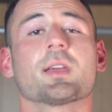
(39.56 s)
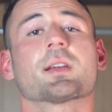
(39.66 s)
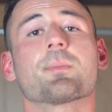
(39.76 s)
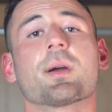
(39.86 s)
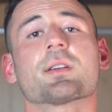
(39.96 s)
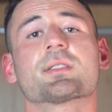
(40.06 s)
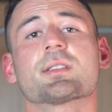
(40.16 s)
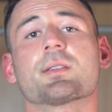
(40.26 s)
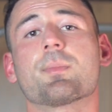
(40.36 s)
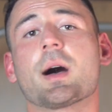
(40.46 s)
In
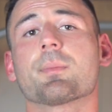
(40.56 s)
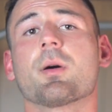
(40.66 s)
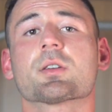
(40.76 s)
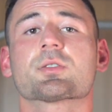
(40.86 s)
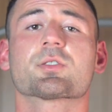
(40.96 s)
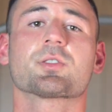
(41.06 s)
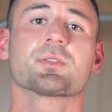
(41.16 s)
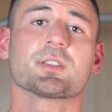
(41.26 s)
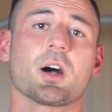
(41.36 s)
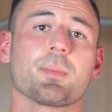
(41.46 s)
comparison, bad posture
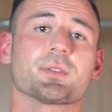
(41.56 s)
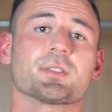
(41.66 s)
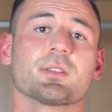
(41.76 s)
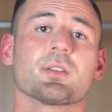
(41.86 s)
shows the opposite.